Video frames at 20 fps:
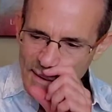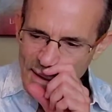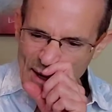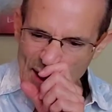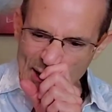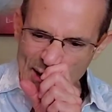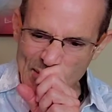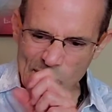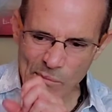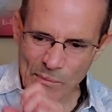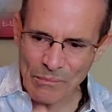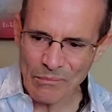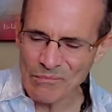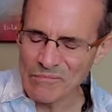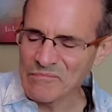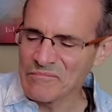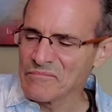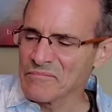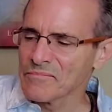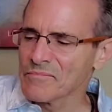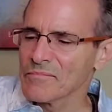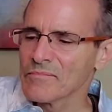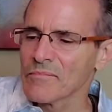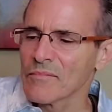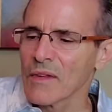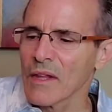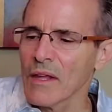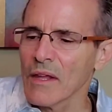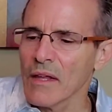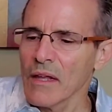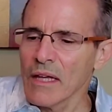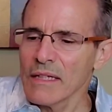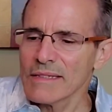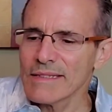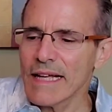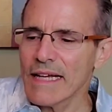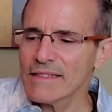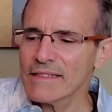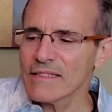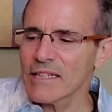It's
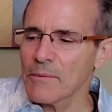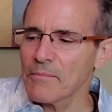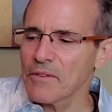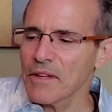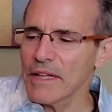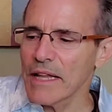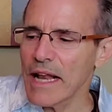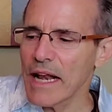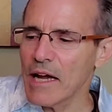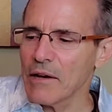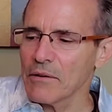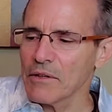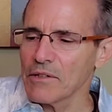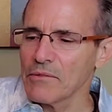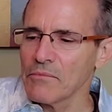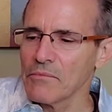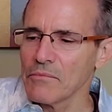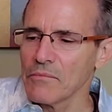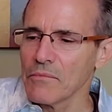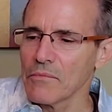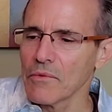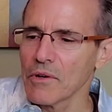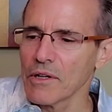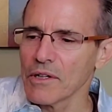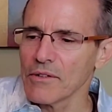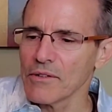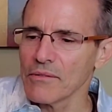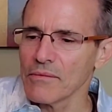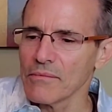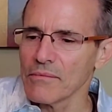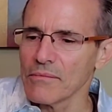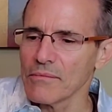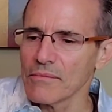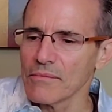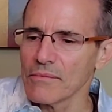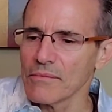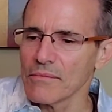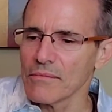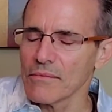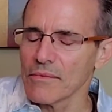not something that I would want
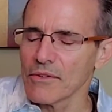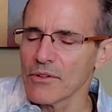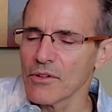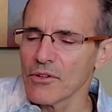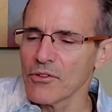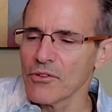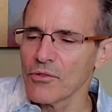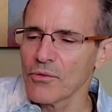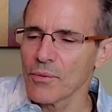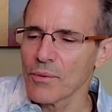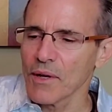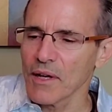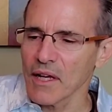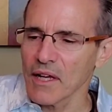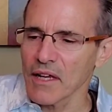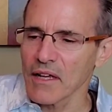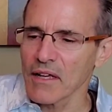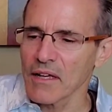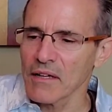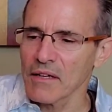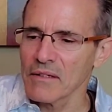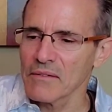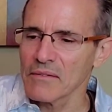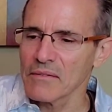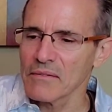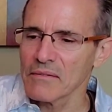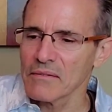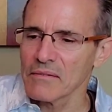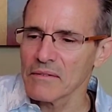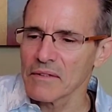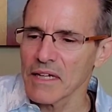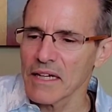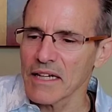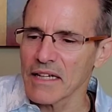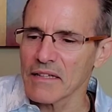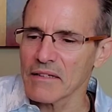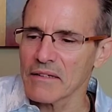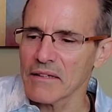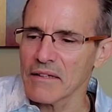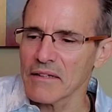to drink,
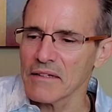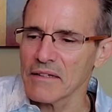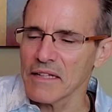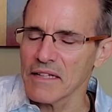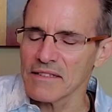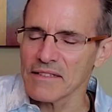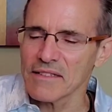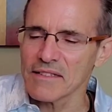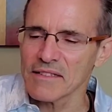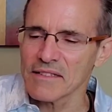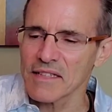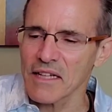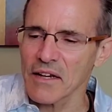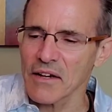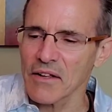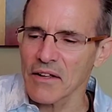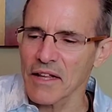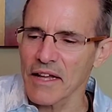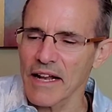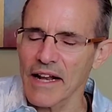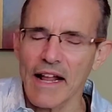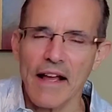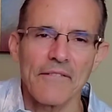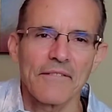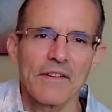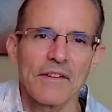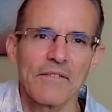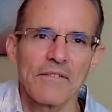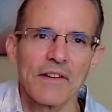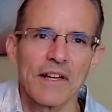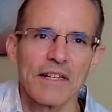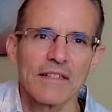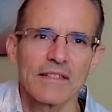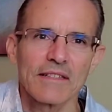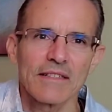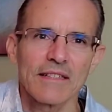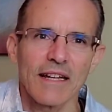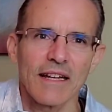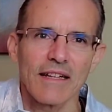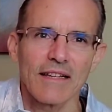like, necessarily. I'd have to
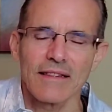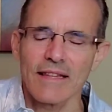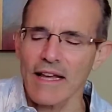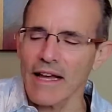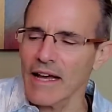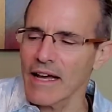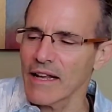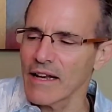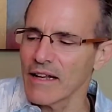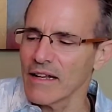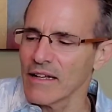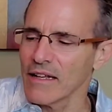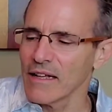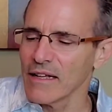investigate that.